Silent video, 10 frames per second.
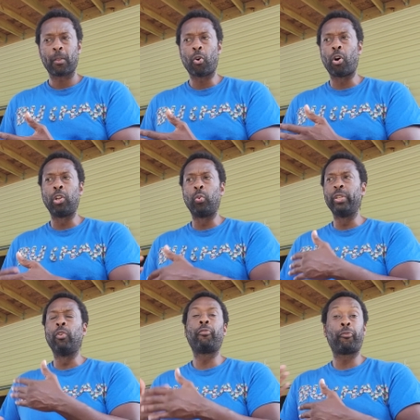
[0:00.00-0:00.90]
Although we
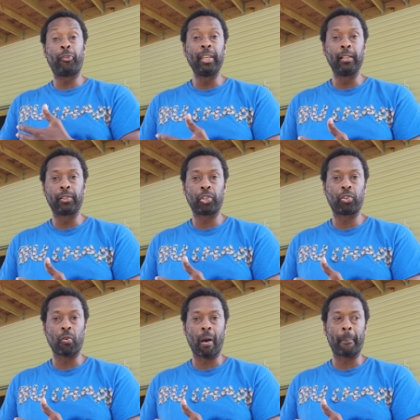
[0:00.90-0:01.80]
don't feel to
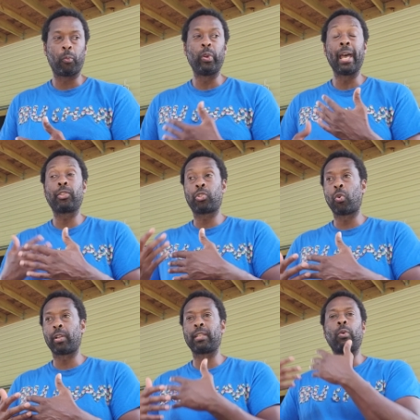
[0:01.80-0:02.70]
show up, we are
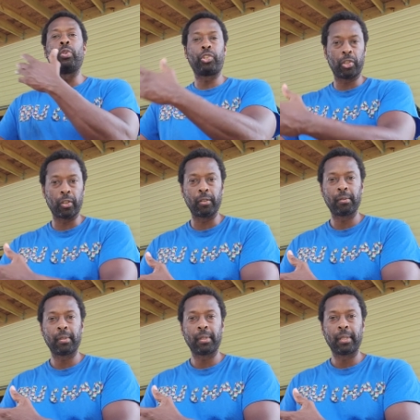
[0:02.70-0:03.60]
taught that we should.
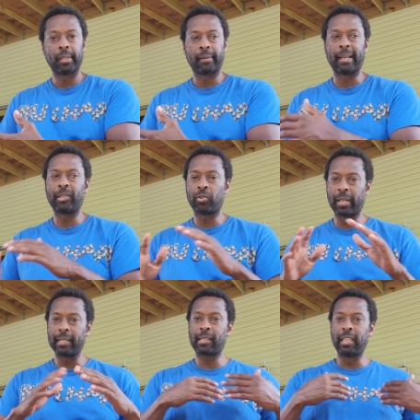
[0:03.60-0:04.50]
Right? So
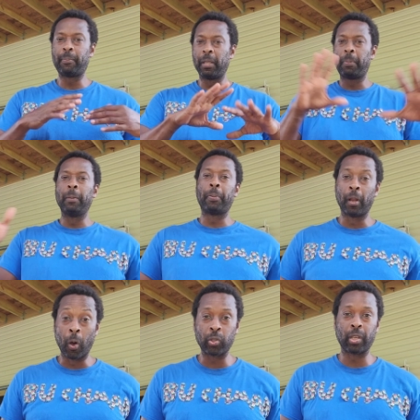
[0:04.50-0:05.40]
let's keep the people
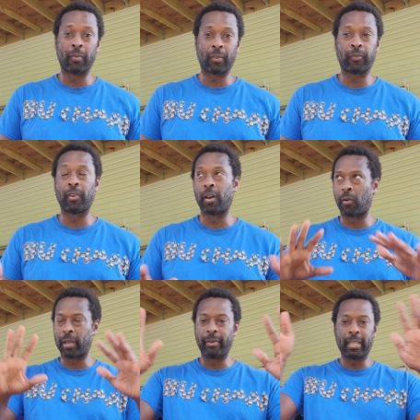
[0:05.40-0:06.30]
out of it for now.
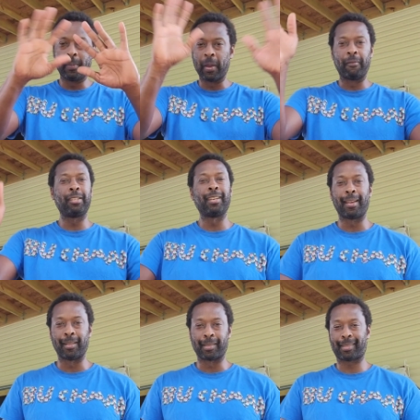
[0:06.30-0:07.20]
Let me keep everything
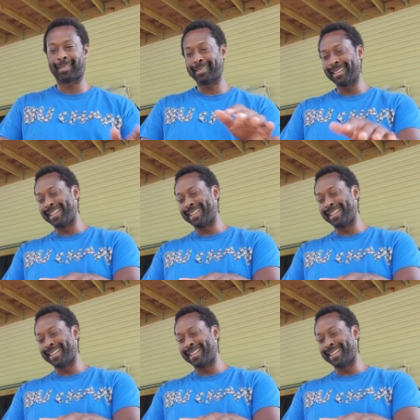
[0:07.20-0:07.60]
else.